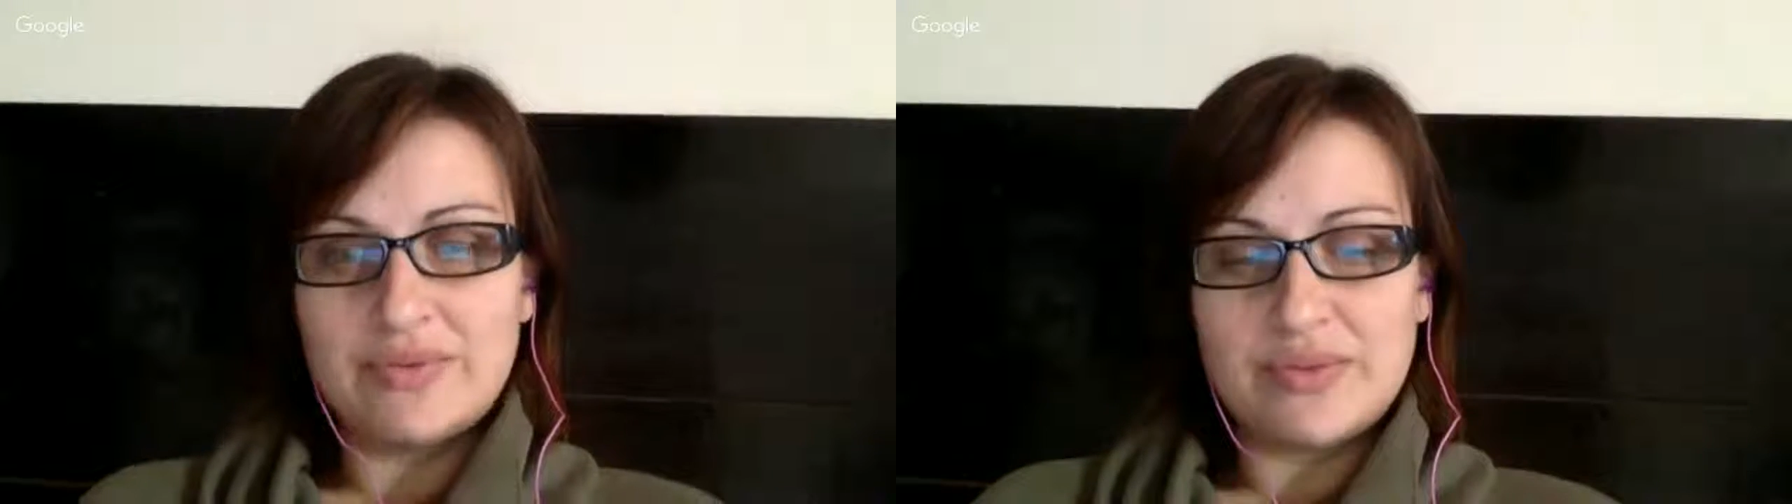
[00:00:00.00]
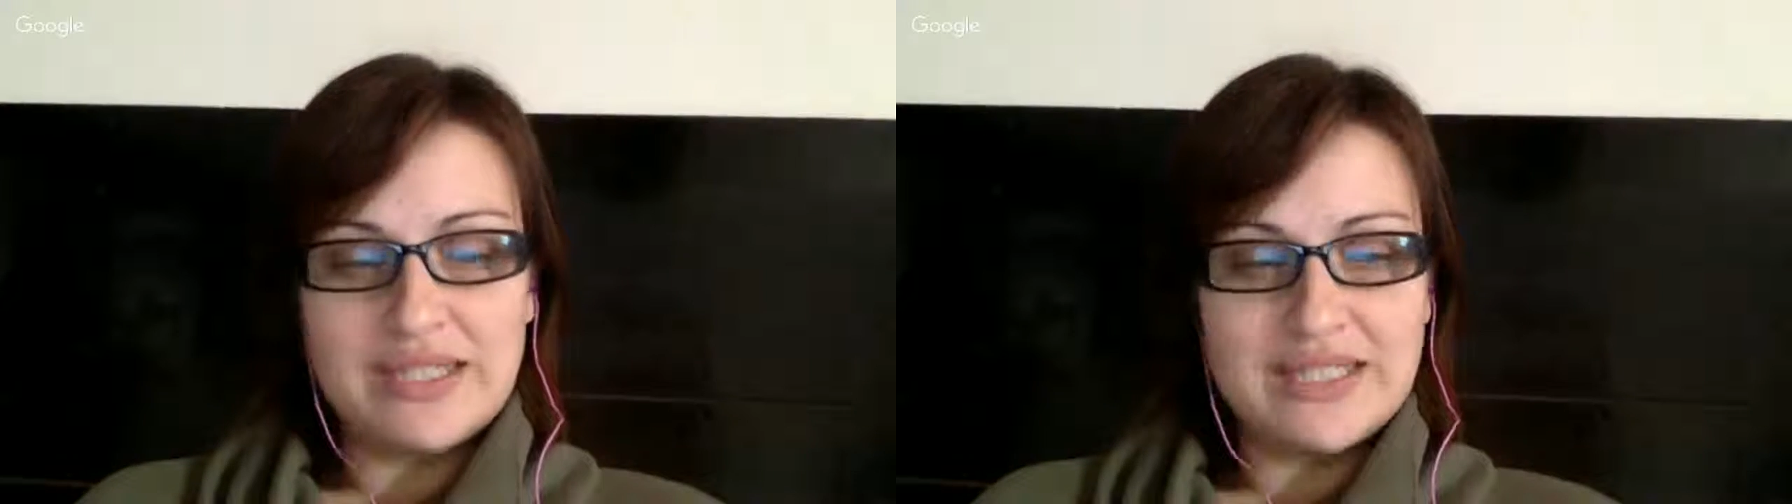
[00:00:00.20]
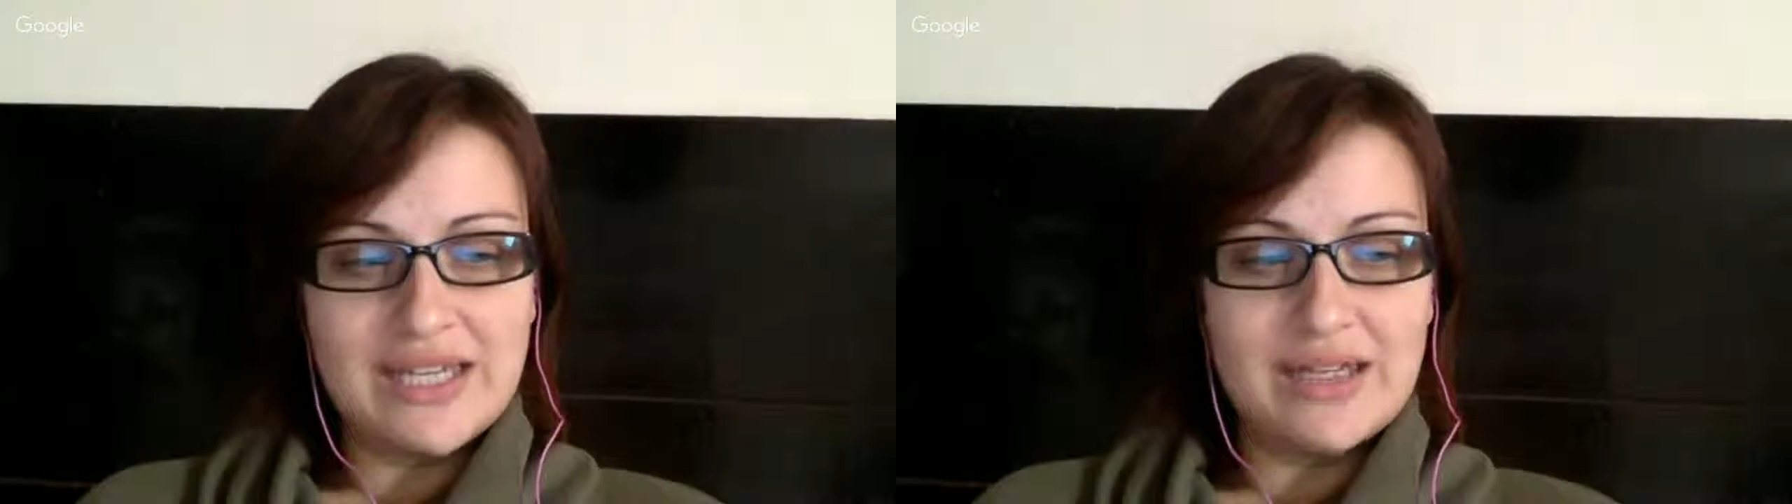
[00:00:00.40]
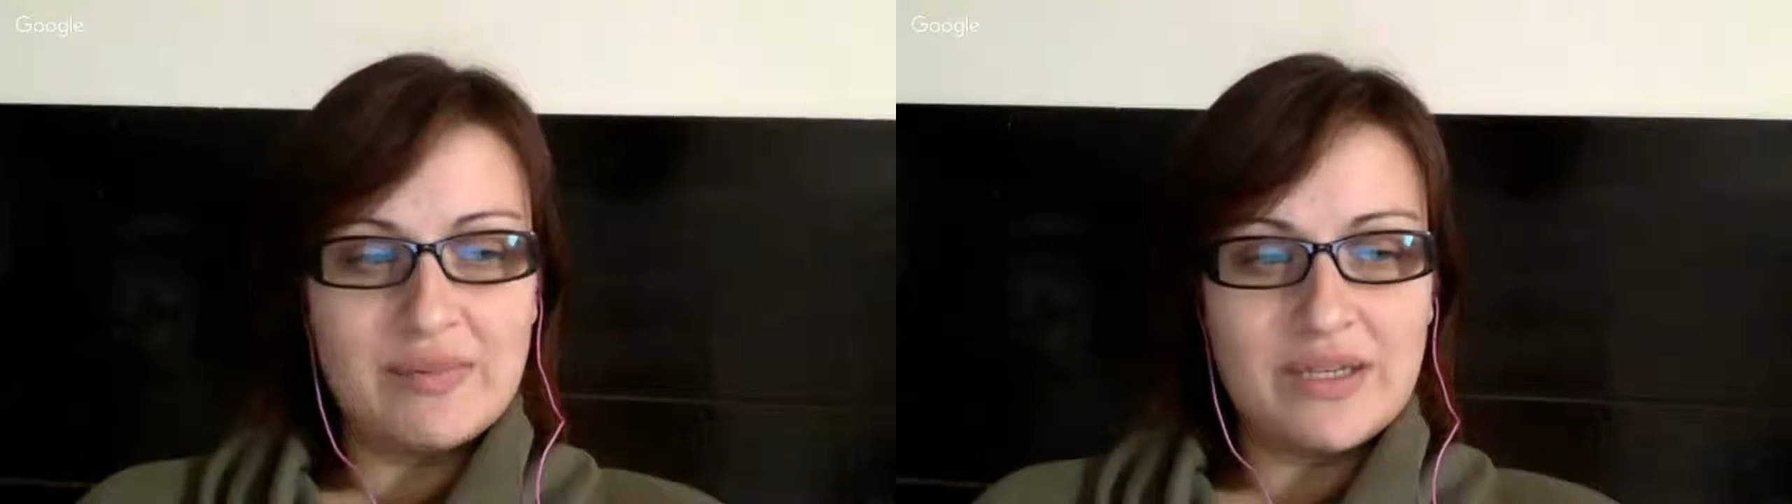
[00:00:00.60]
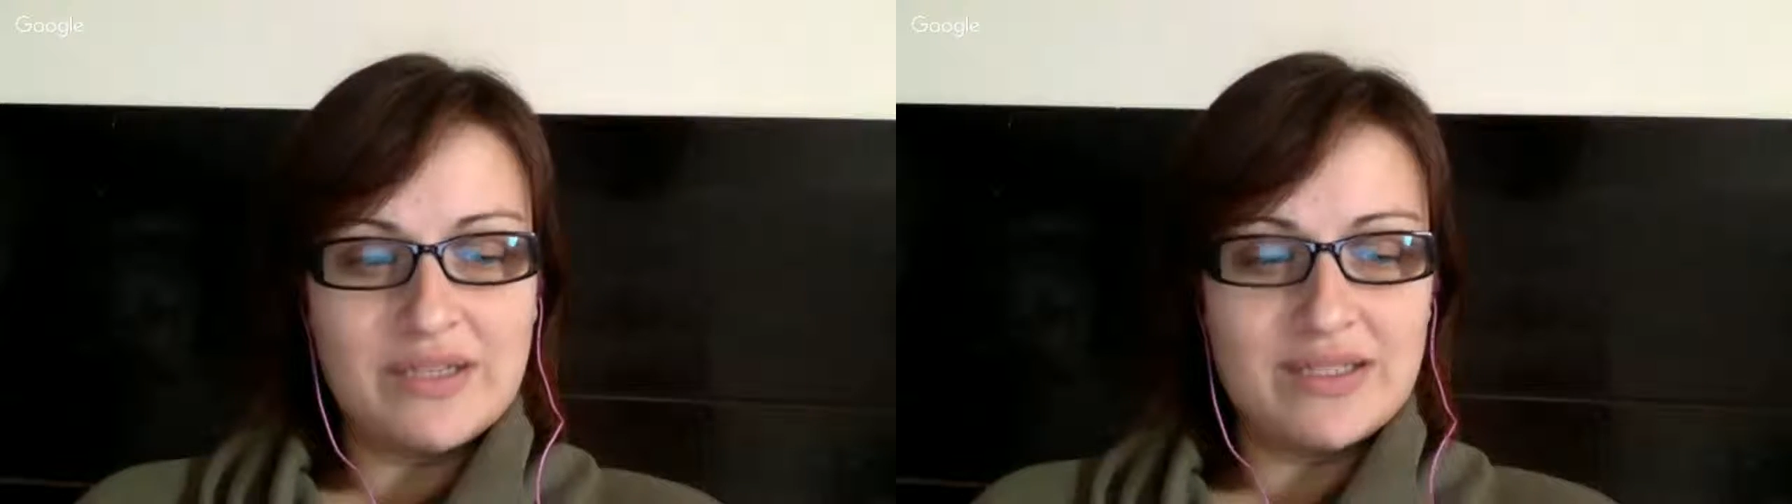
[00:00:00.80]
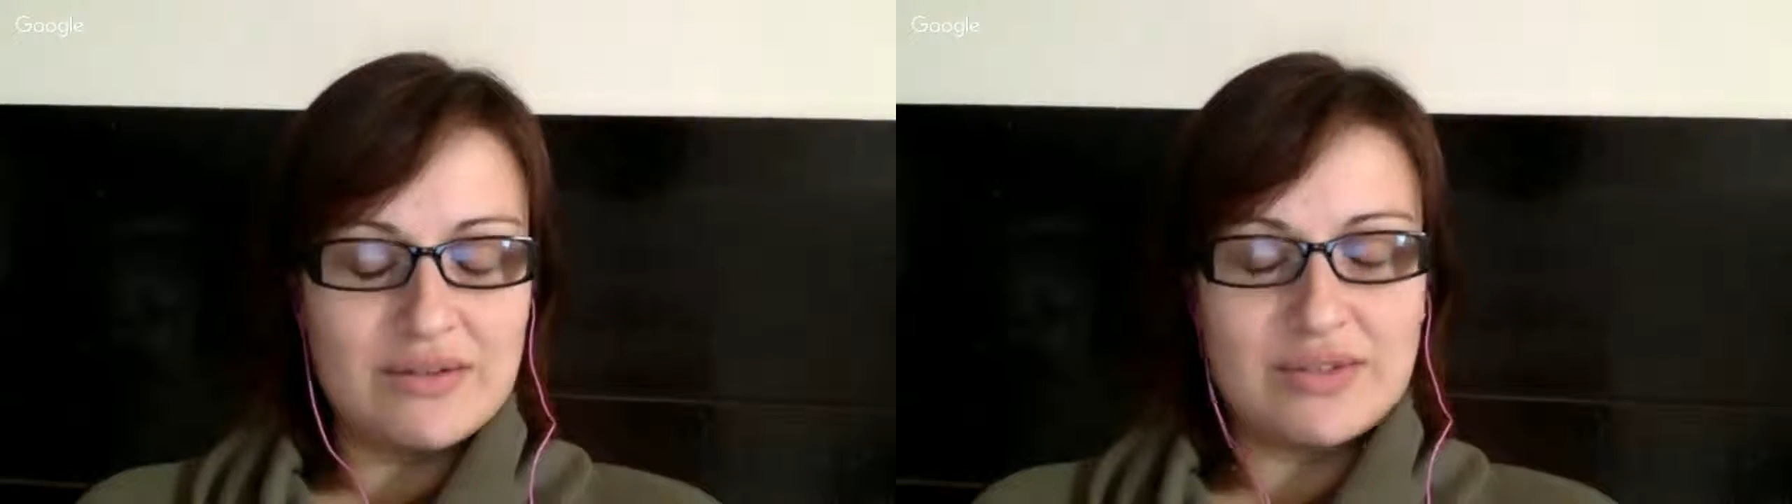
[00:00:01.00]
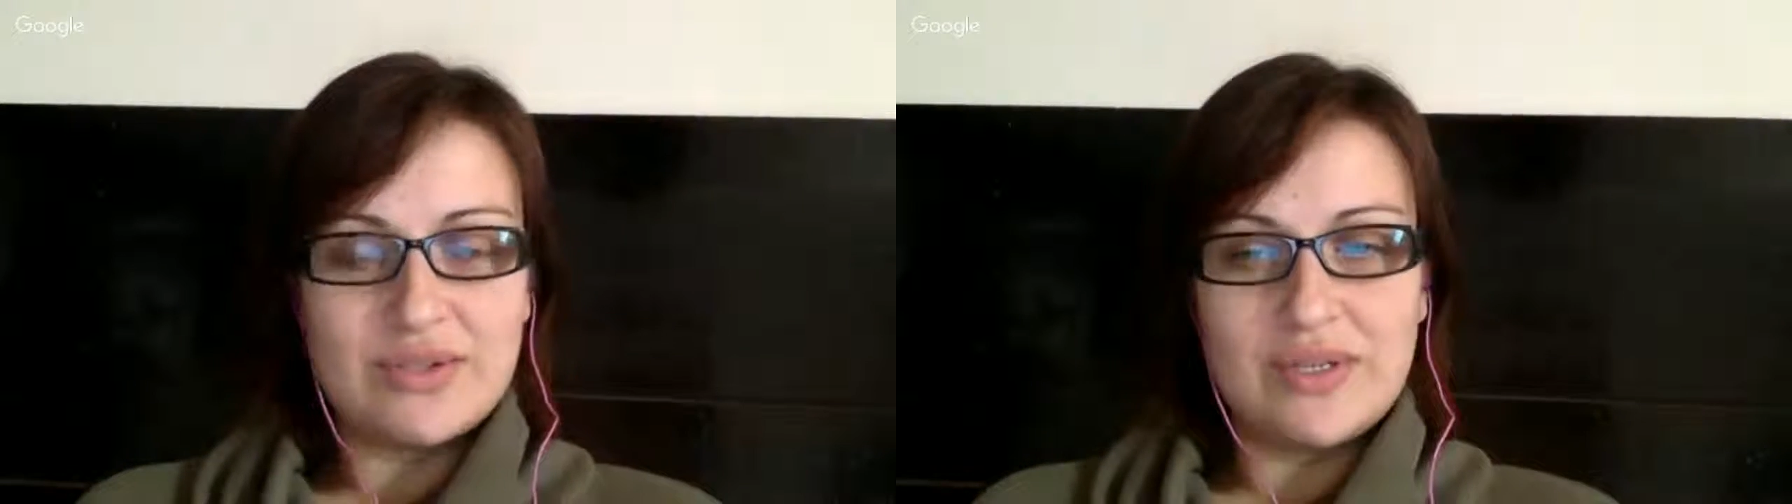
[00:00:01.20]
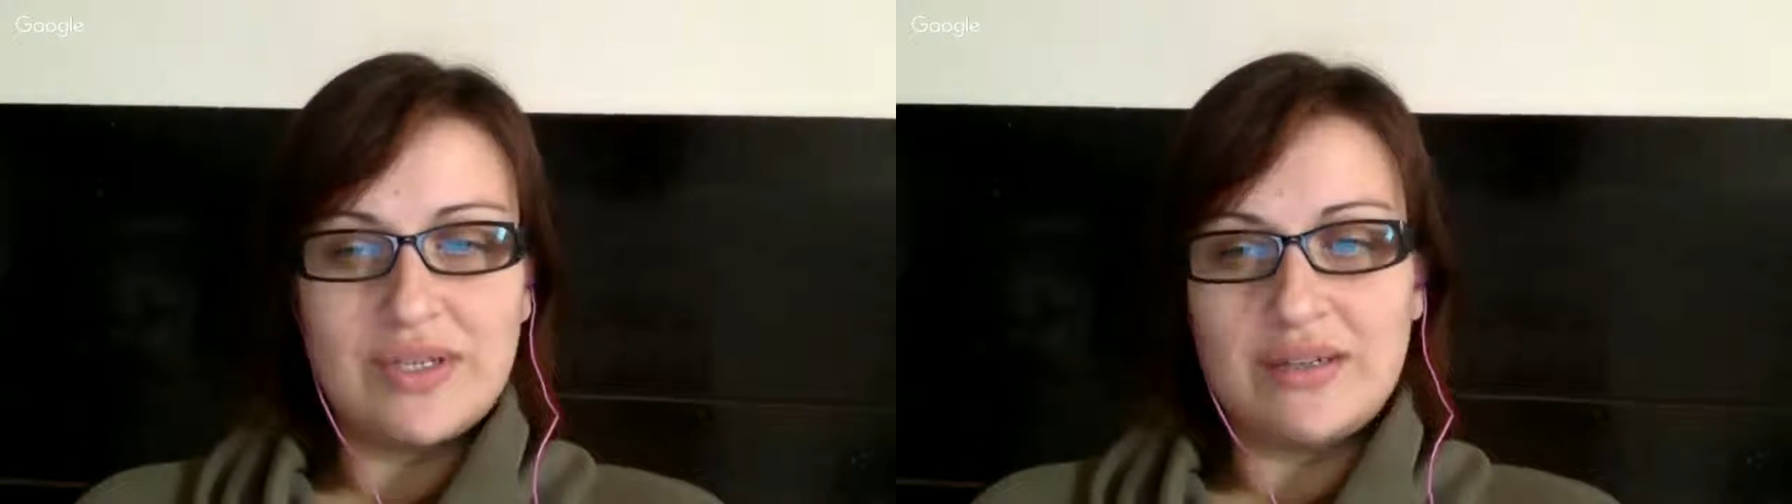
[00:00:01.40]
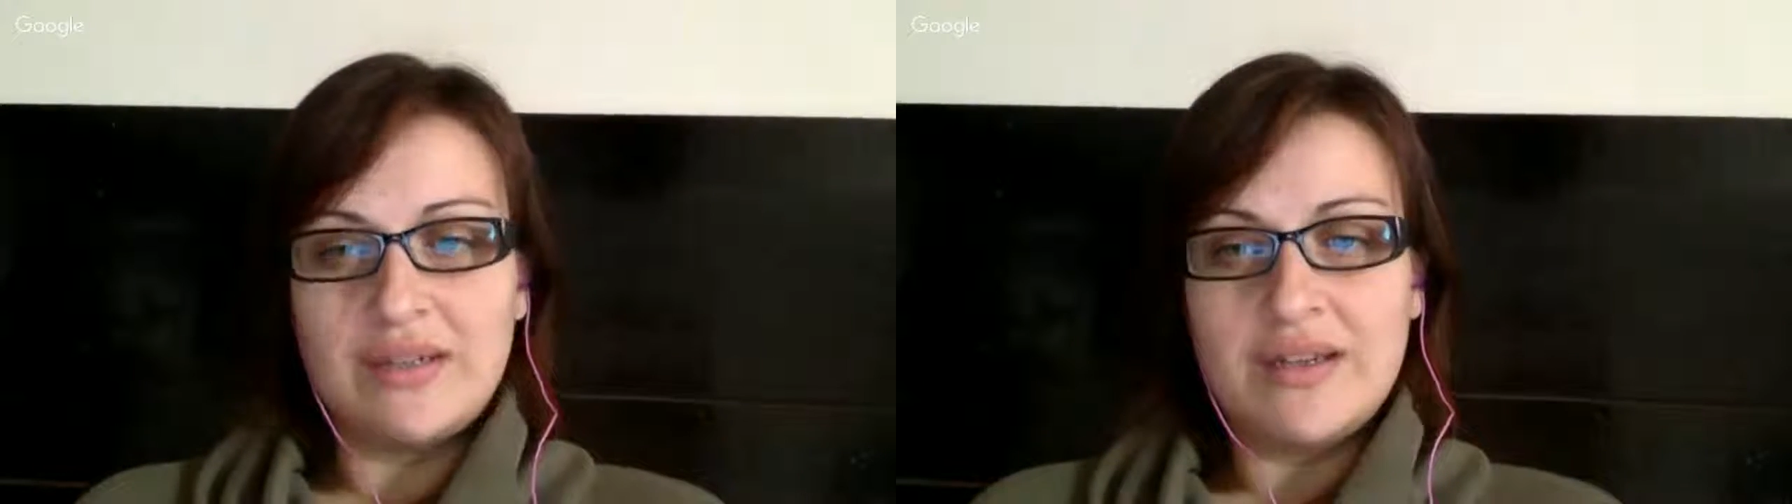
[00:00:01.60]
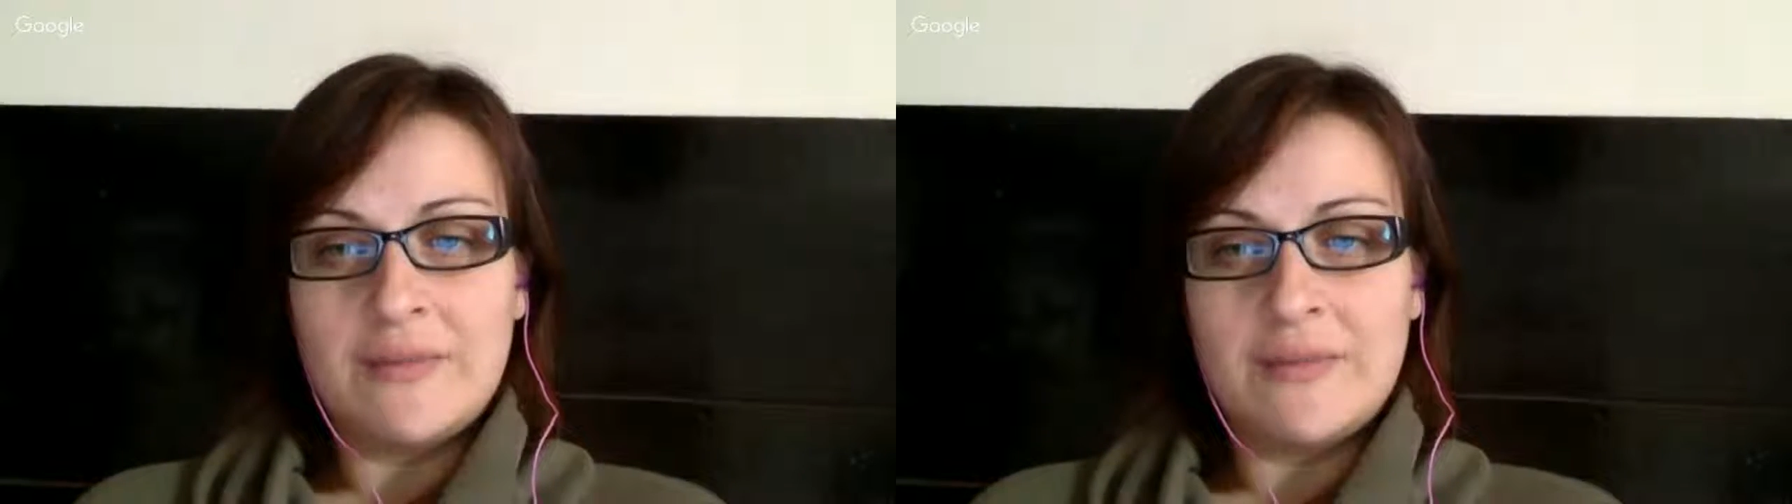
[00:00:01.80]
really excited because I was doing